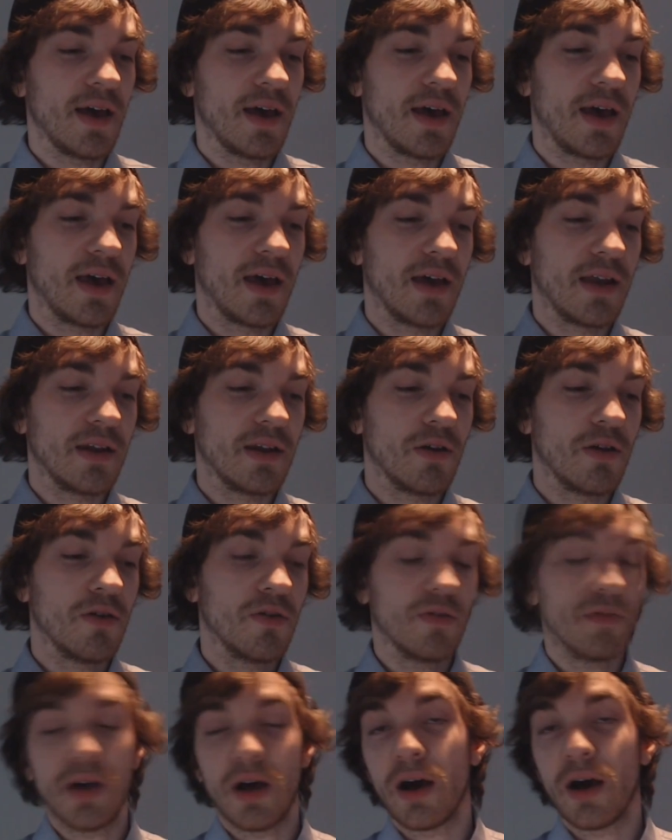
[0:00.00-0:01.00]
And
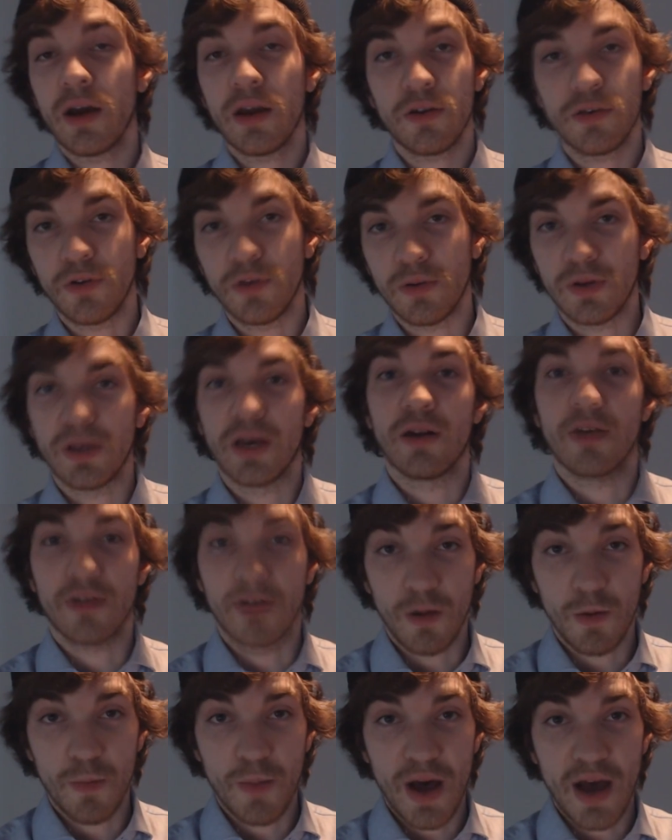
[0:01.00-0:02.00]
I either don't get a
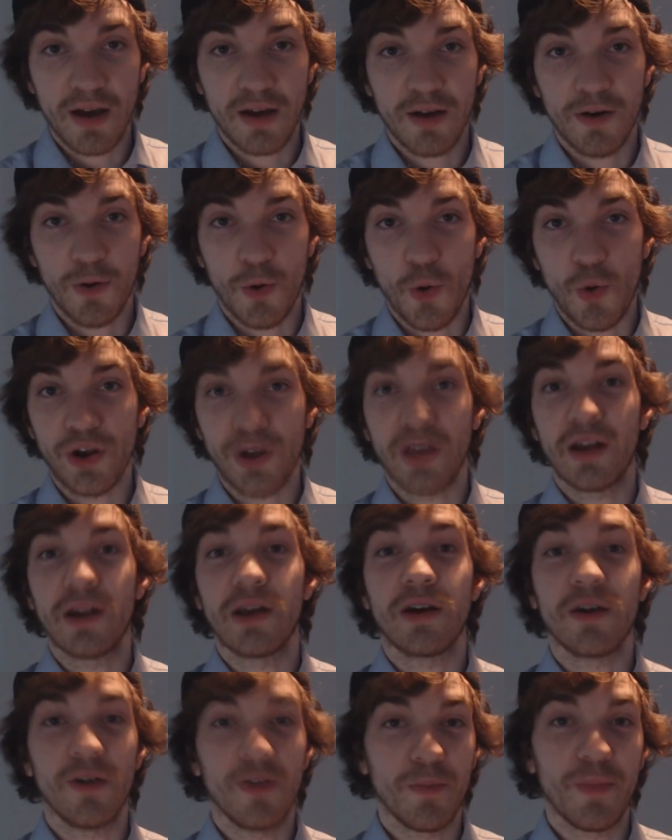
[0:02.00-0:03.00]
call back or get a
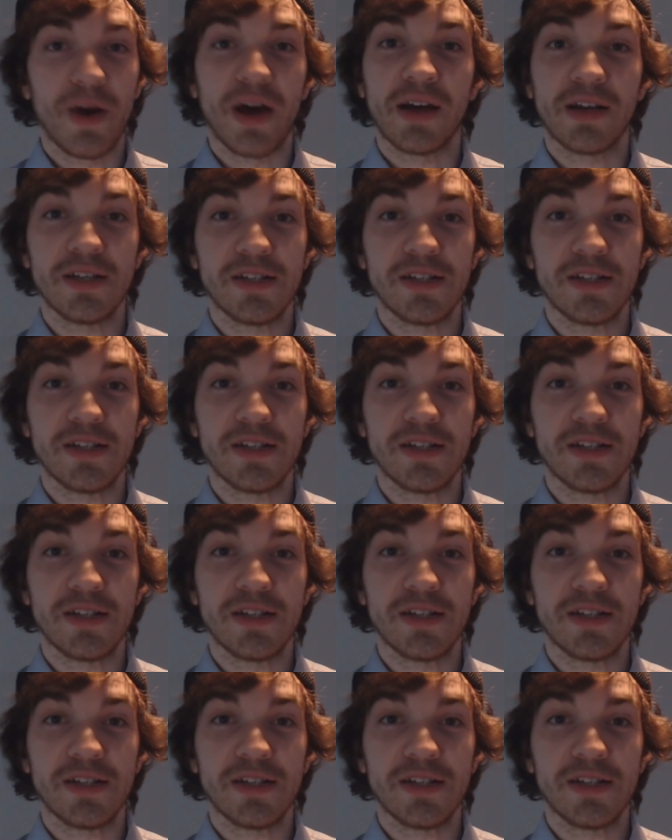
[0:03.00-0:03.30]
call back